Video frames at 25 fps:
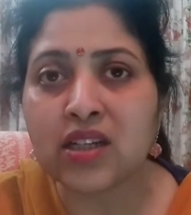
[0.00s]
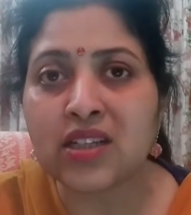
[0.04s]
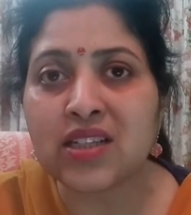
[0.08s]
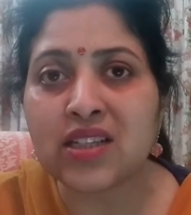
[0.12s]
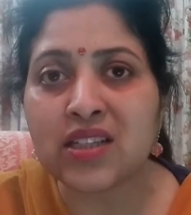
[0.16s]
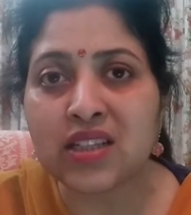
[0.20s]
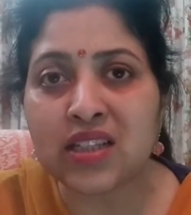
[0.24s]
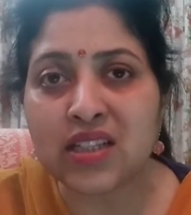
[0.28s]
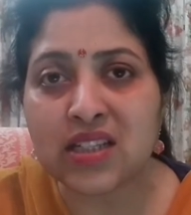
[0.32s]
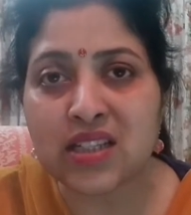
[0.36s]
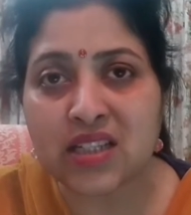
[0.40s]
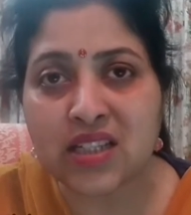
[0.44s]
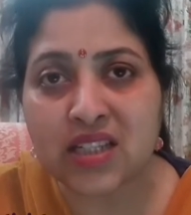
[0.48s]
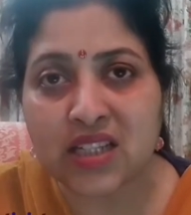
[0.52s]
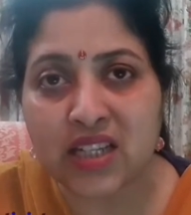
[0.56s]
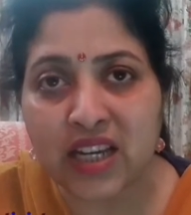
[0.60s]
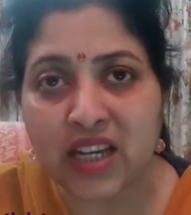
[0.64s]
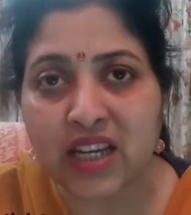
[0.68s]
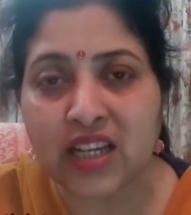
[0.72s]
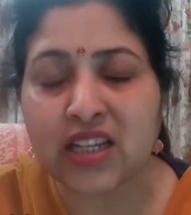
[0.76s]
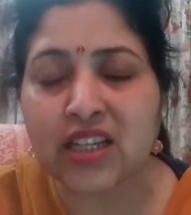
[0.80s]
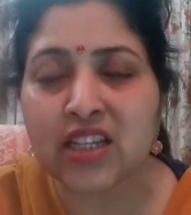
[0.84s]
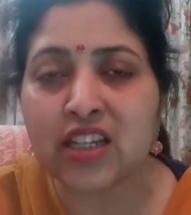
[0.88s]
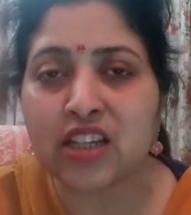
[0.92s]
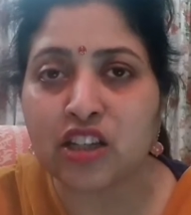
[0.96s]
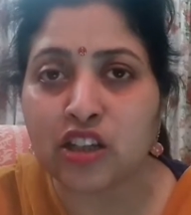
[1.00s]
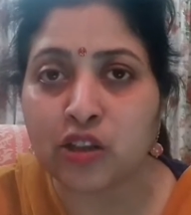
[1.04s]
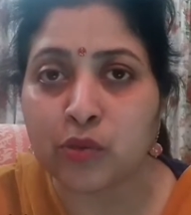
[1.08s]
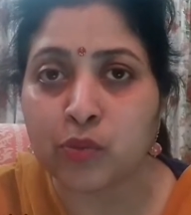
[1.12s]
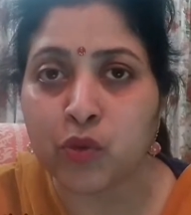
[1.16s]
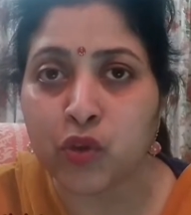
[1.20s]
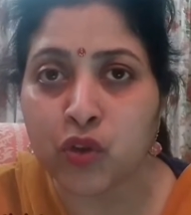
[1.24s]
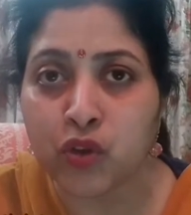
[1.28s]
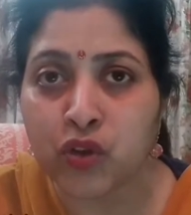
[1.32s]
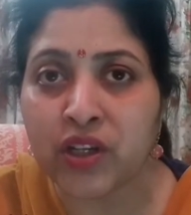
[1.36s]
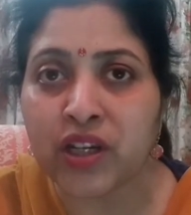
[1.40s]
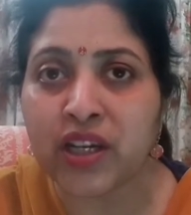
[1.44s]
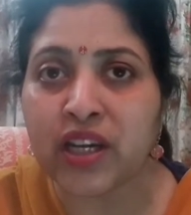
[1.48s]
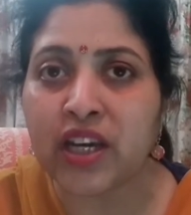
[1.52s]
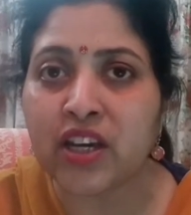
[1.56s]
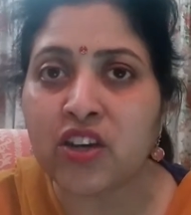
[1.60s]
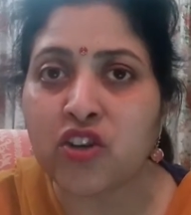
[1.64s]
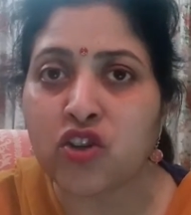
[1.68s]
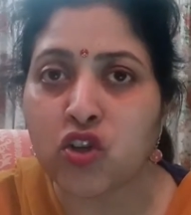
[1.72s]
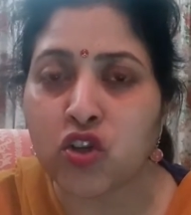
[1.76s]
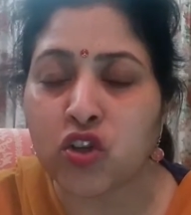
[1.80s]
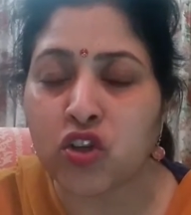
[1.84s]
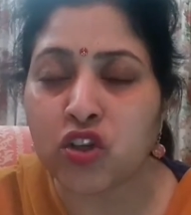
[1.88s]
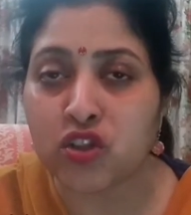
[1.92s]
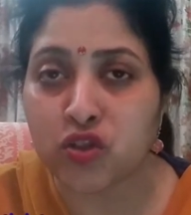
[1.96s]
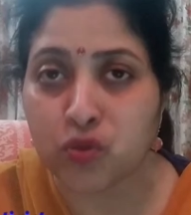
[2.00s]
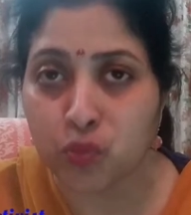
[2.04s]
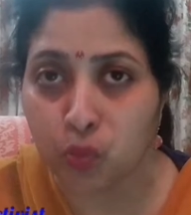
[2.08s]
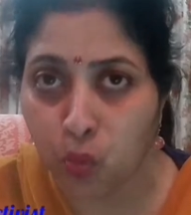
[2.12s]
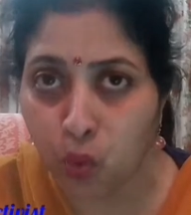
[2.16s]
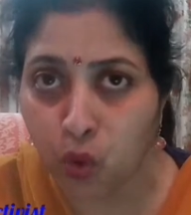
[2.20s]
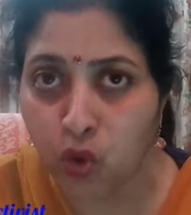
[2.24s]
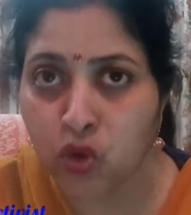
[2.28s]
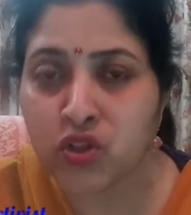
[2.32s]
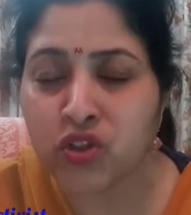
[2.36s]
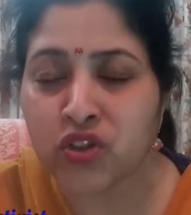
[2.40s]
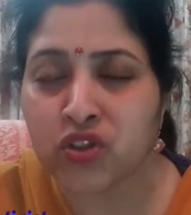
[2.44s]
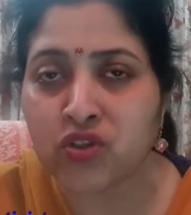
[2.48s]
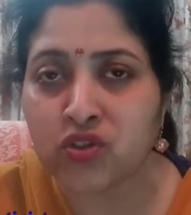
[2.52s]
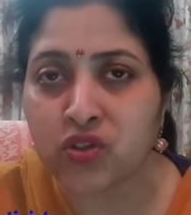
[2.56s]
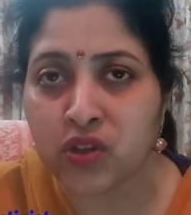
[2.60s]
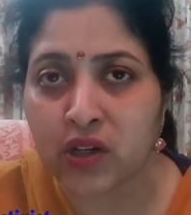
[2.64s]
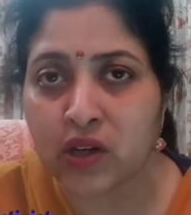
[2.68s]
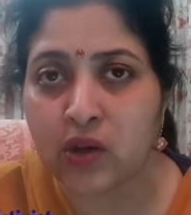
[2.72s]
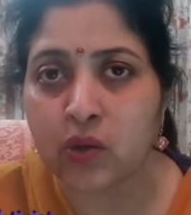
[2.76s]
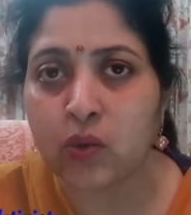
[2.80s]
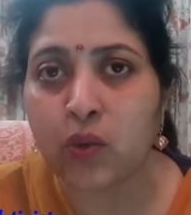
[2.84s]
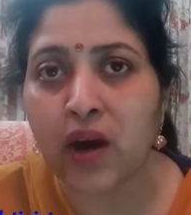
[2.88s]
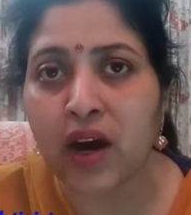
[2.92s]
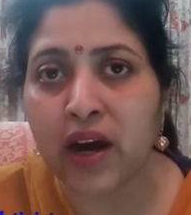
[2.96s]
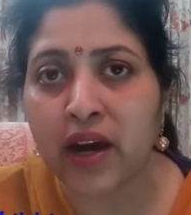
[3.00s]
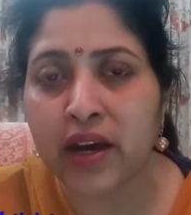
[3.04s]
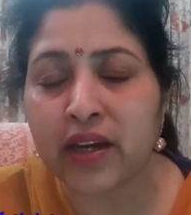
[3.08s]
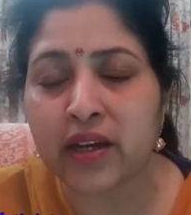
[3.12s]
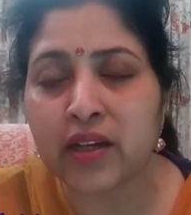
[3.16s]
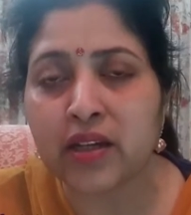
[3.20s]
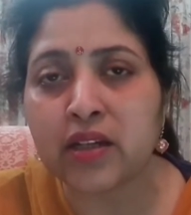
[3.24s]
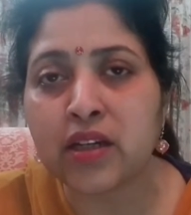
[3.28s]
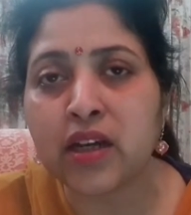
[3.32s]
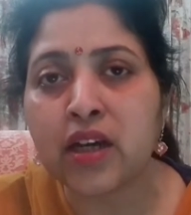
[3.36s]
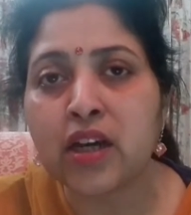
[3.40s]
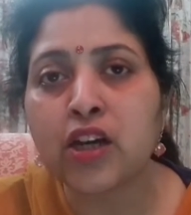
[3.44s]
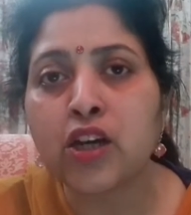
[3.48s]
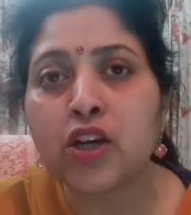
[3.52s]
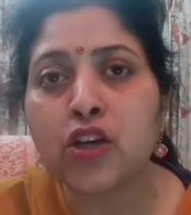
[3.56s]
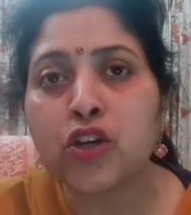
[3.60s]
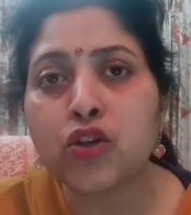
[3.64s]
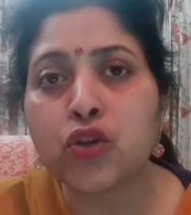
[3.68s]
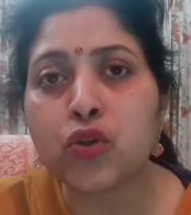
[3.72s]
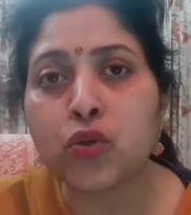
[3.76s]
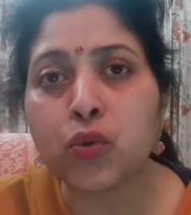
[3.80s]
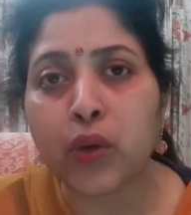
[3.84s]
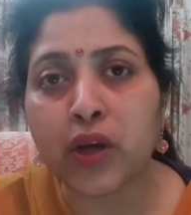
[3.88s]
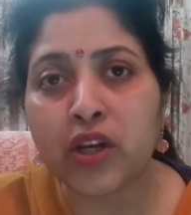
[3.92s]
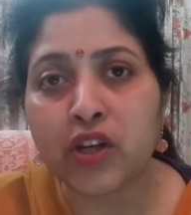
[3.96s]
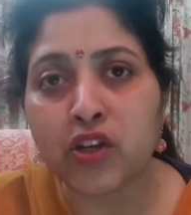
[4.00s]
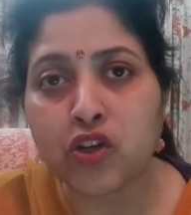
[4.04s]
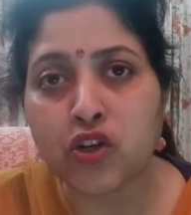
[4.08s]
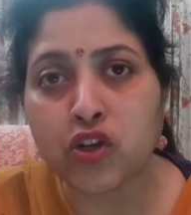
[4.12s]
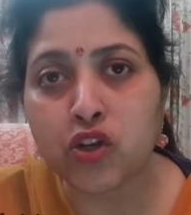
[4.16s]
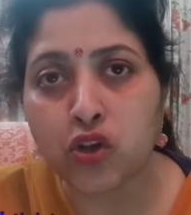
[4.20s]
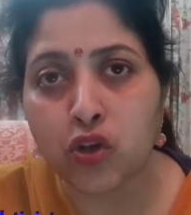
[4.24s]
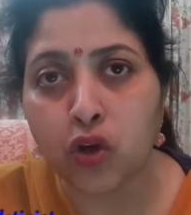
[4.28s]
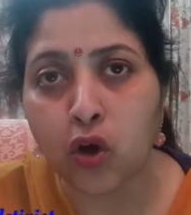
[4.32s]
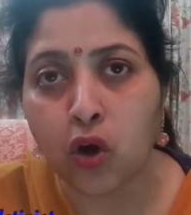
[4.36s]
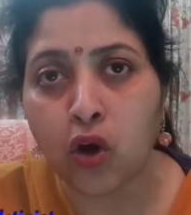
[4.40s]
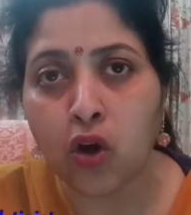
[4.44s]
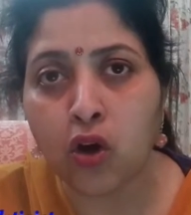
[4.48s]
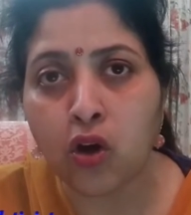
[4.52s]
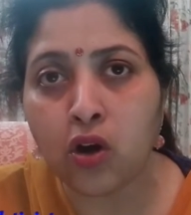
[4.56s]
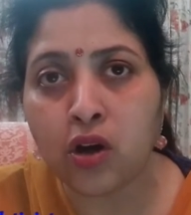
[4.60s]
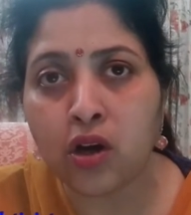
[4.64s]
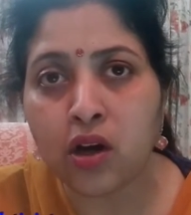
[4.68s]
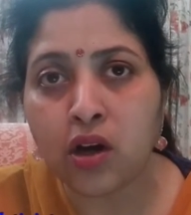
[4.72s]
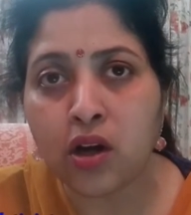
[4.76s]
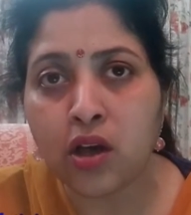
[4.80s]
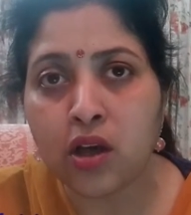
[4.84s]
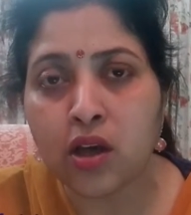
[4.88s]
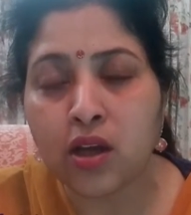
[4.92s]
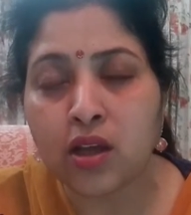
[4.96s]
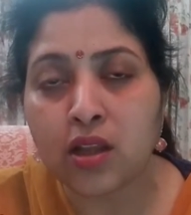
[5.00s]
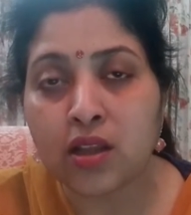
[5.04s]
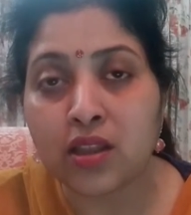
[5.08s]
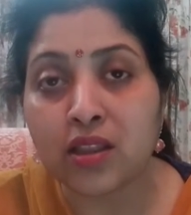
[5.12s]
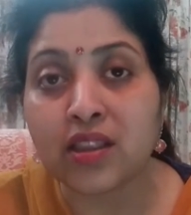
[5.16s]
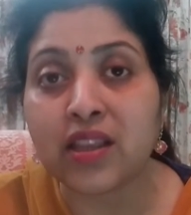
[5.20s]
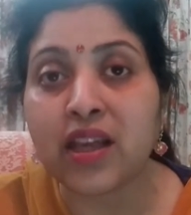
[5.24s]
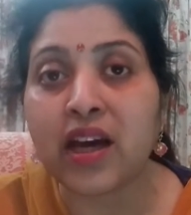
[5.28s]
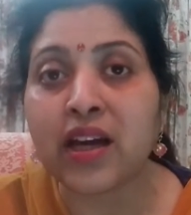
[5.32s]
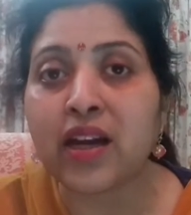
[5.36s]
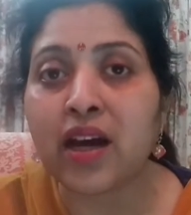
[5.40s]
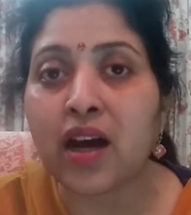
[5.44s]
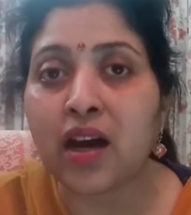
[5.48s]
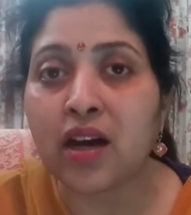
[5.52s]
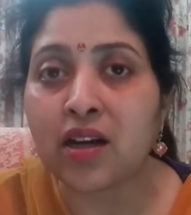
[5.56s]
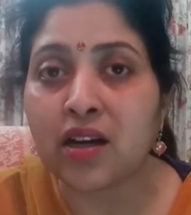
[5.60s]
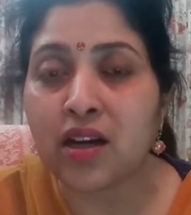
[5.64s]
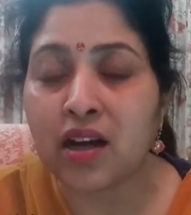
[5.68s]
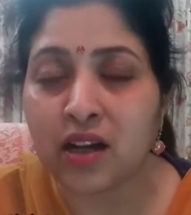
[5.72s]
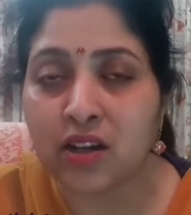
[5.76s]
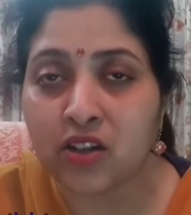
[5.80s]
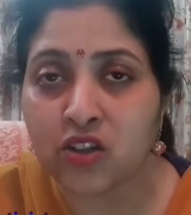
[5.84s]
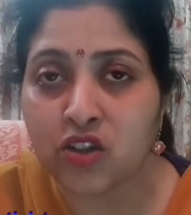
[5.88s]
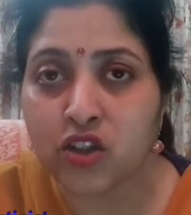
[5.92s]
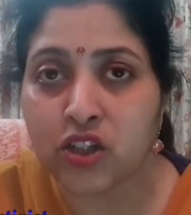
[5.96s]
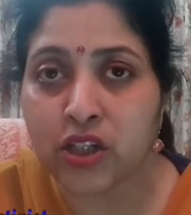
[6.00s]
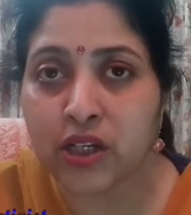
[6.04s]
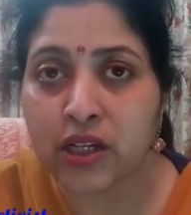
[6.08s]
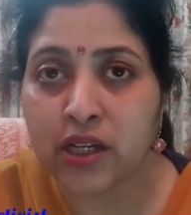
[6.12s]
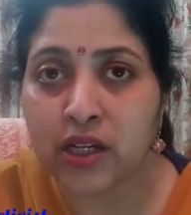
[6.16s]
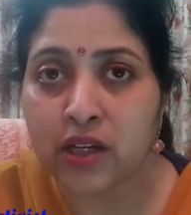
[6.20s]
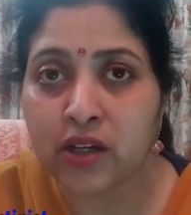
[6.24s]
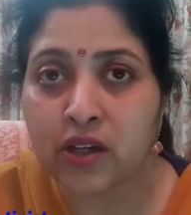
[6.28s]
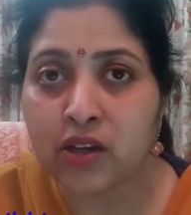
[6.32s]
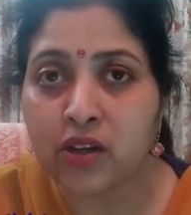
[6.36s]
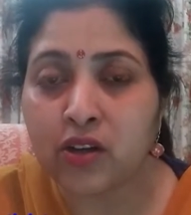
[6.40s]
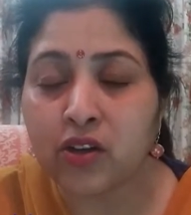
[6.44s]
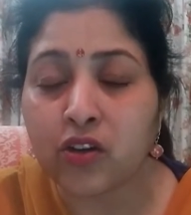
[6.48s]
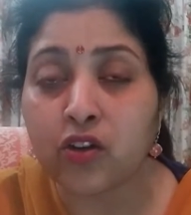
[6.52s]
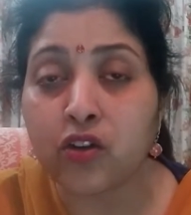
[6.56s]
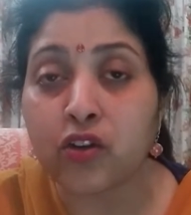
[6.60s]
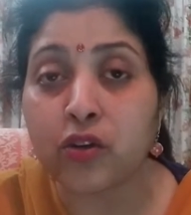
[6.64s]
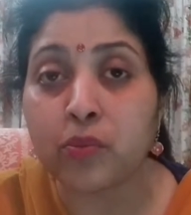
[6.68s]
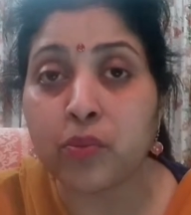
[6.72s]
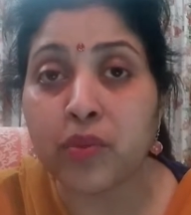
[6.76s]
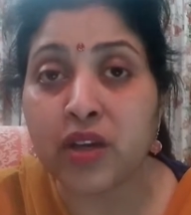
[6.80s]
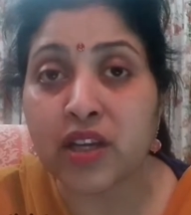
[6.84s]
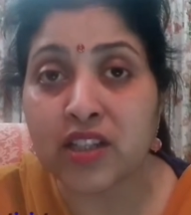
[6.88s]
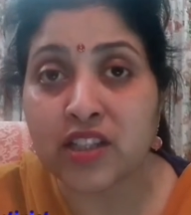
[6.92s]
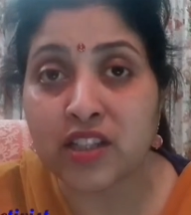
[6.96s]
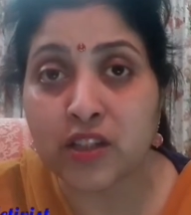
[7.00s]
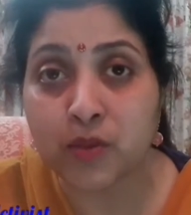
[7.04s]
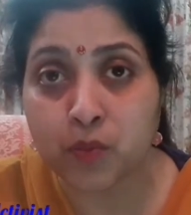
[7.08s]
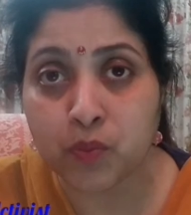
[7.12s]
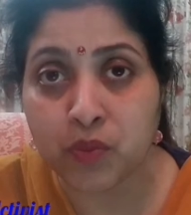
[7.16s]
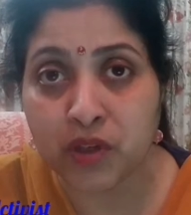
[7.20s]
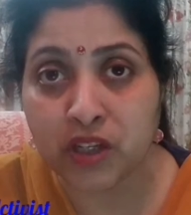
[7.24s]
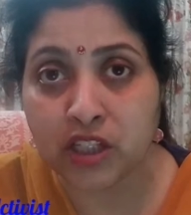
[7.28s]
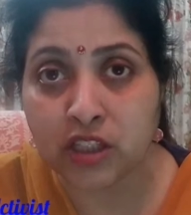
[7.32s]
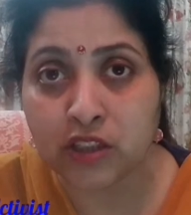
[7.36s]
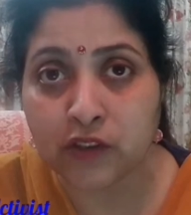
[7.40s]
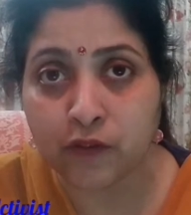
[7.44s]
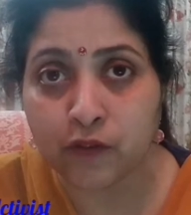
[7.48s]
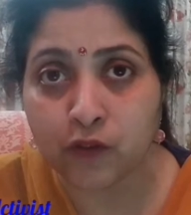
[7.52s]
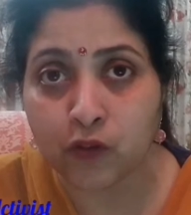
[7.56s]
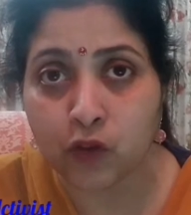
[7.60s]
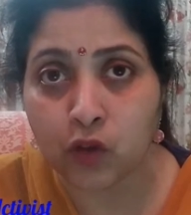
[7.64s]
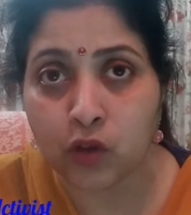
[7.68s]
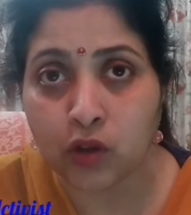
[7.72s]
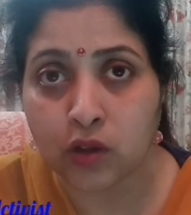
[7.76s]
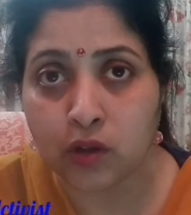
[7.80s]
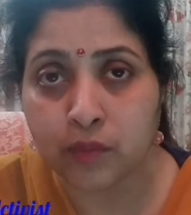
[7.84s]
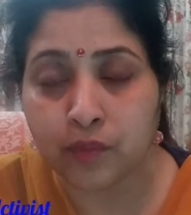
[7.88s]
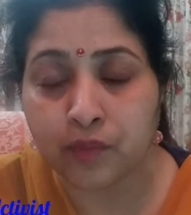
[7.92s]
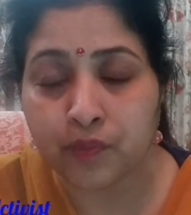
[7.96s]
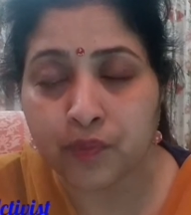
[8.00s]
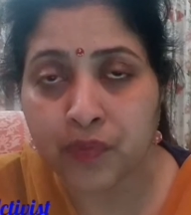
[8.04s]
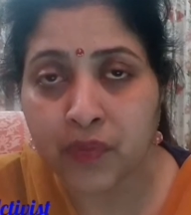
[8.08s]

A sustained communication is what is required to ensure that our country remains peaceful.